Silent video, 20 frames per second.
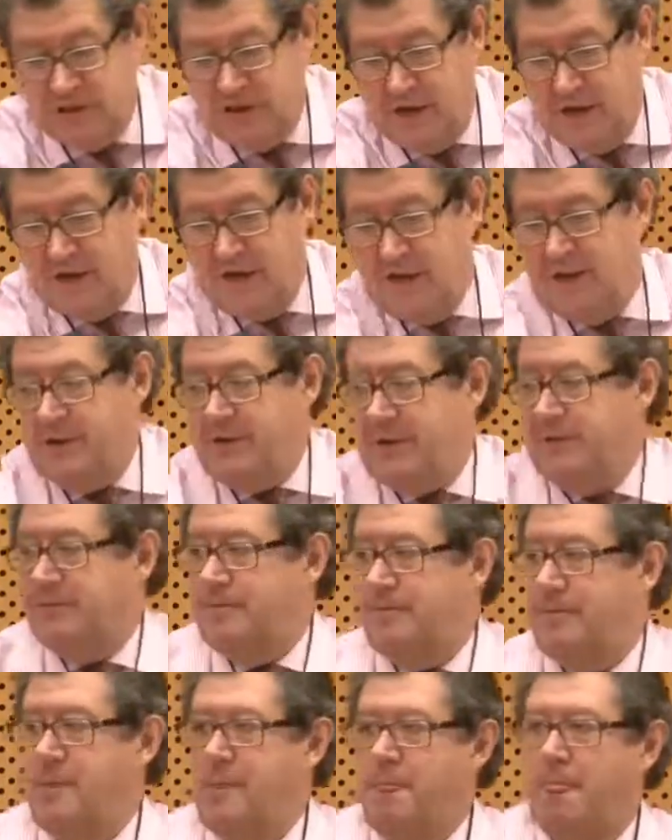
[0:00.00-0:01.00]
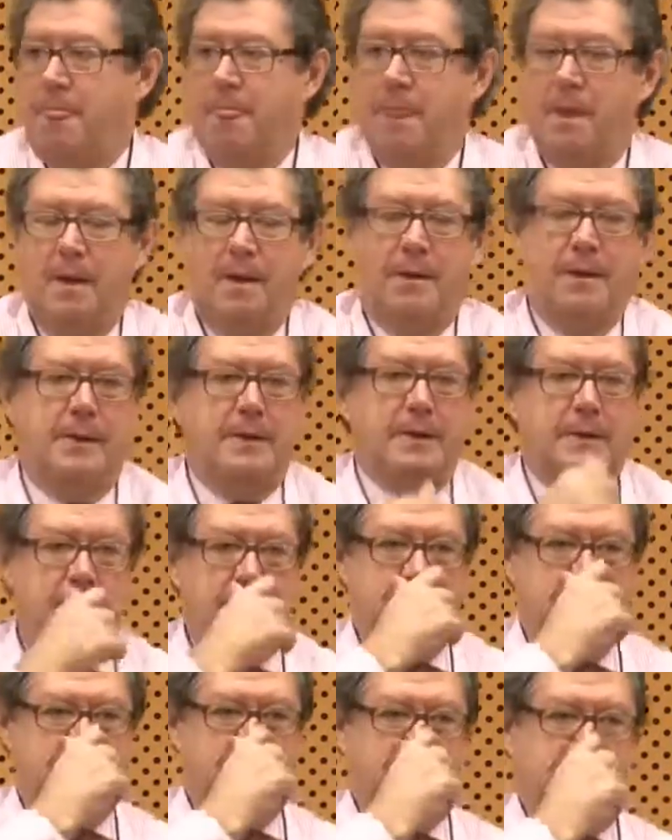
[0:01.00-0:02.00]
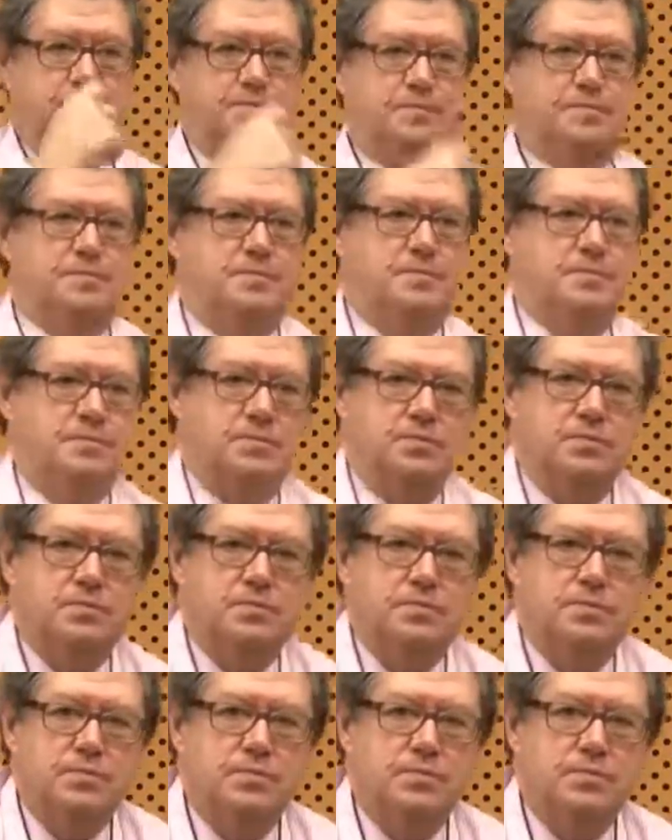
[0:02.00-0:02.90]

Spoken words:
and sorry for having tortured you with my words. Thank you.